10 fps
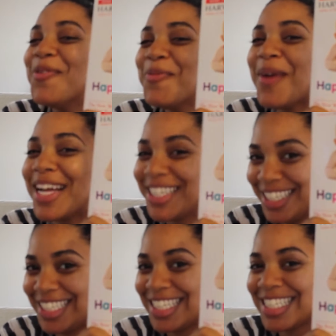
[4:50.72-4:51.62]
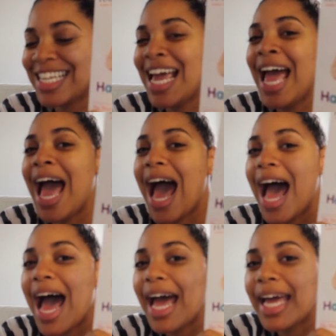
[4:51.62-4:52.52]
Oh my goodness.
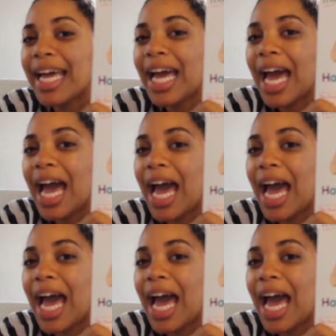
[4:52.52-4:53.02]
I